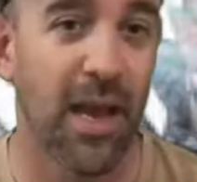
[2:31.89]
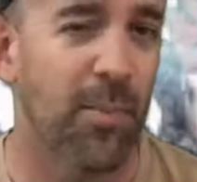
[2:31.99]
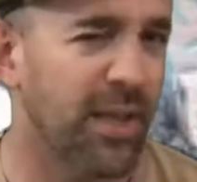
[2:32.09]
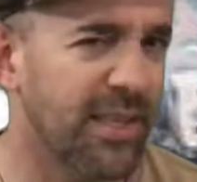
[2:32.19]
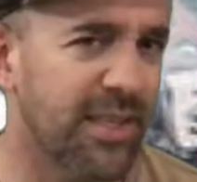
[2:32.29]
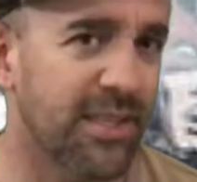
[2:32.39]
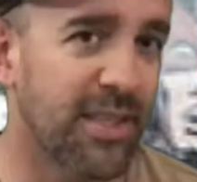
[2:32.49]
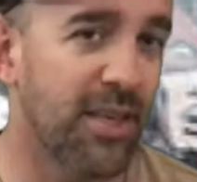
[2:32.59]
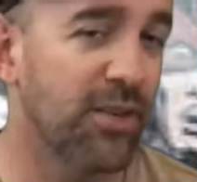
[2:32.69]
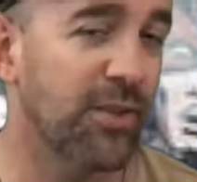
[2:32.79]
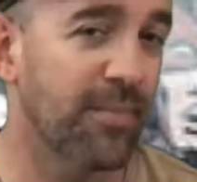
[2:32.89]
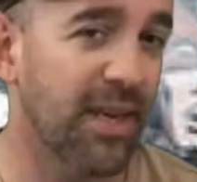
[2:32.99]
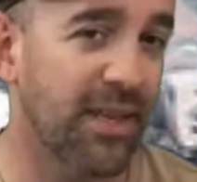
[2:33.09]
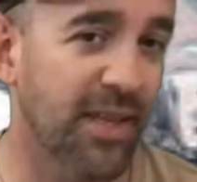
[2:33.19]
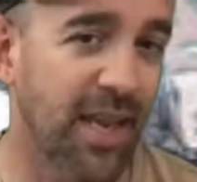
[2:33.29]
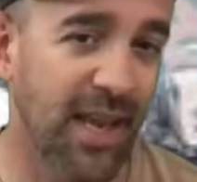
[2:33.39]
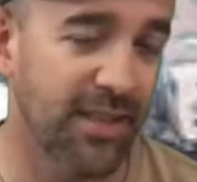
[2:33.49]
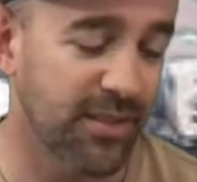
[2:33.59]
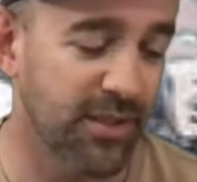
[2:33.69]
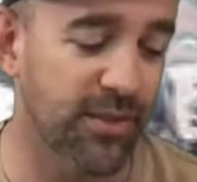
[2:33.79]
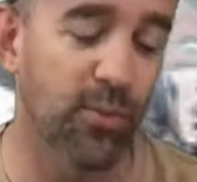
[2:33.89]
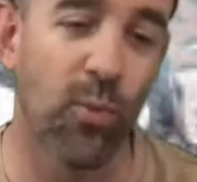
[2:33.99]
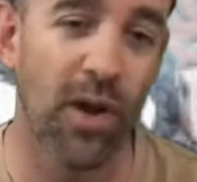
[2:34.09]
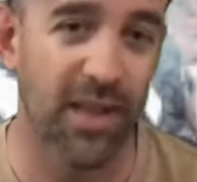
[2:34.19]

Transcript: Players continue to make the case as to why